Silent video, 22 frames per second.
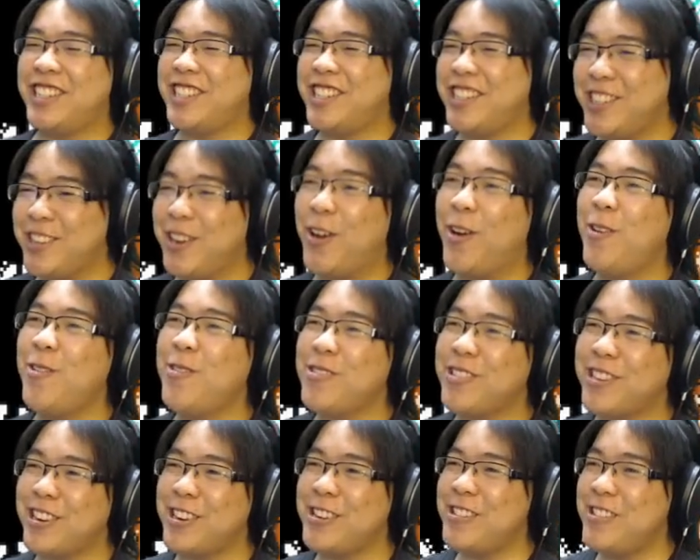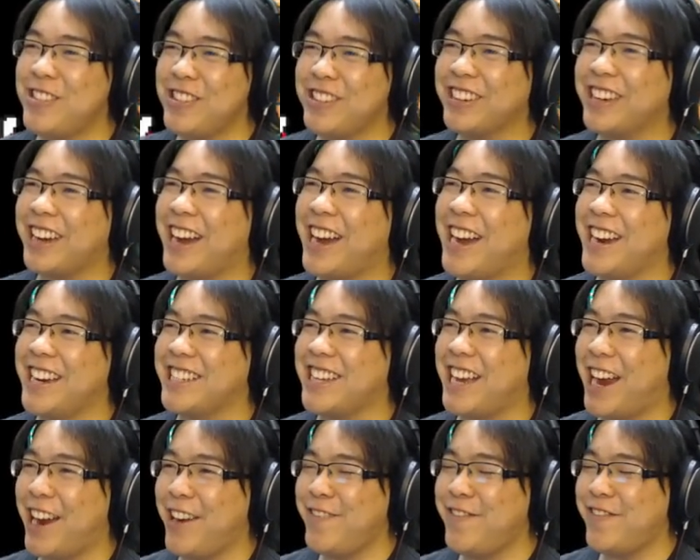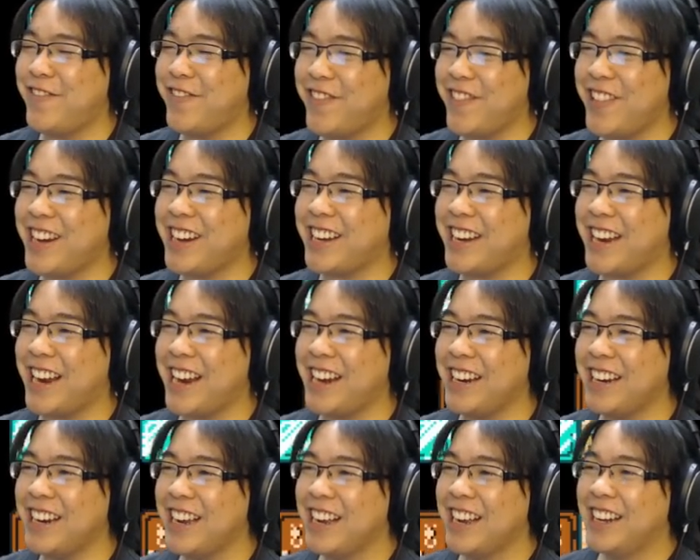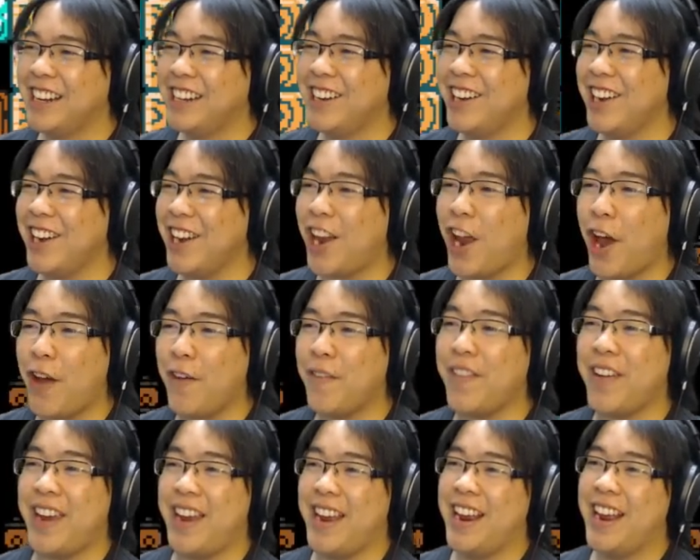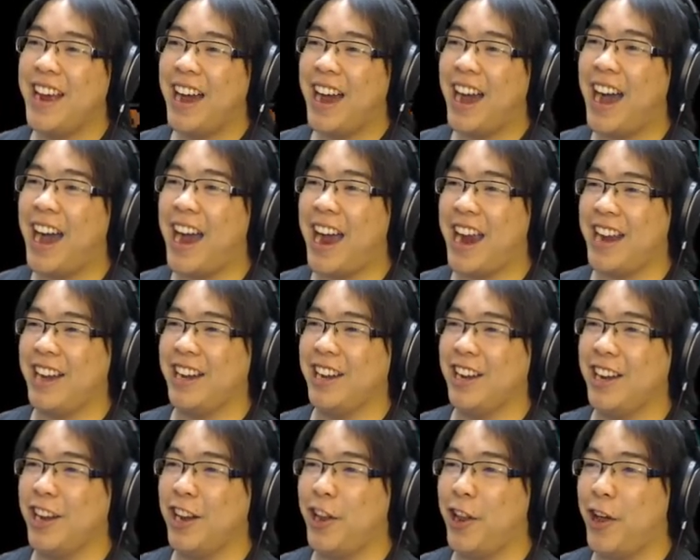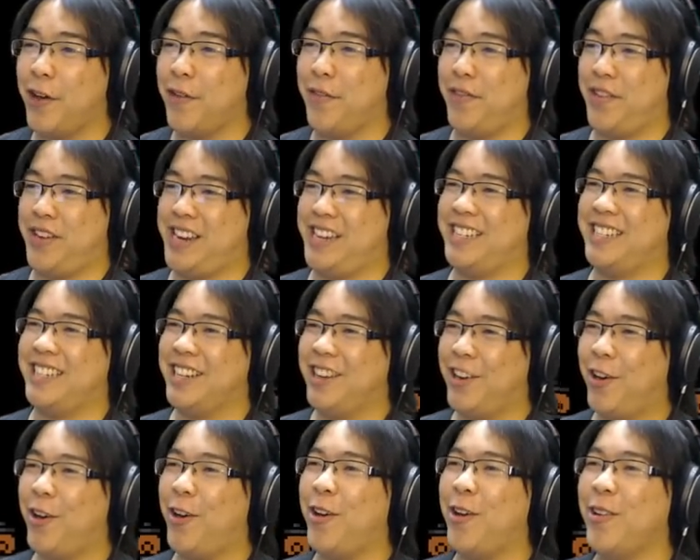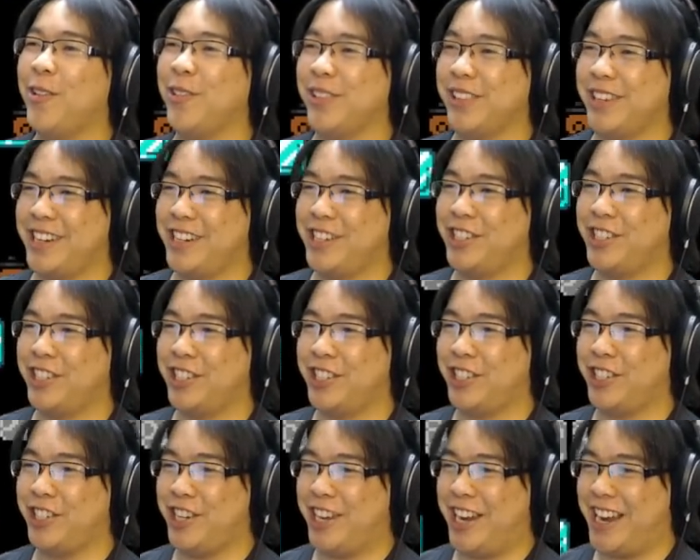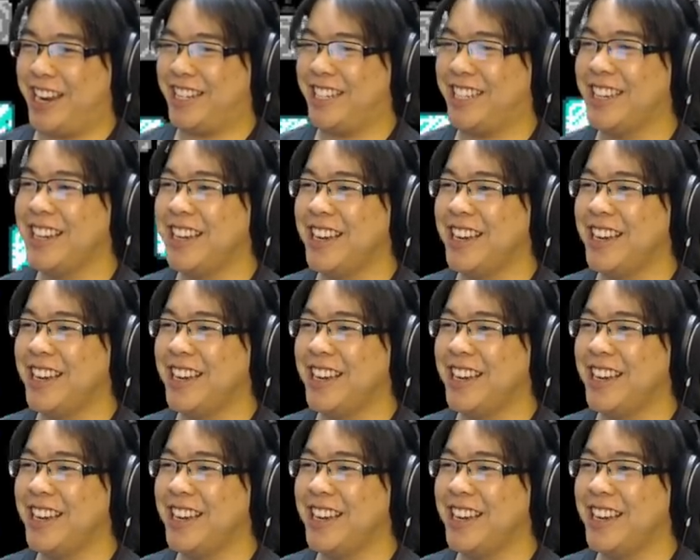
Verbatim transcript: so cool, guys! I freaking. Love it! I love it! Holy shit!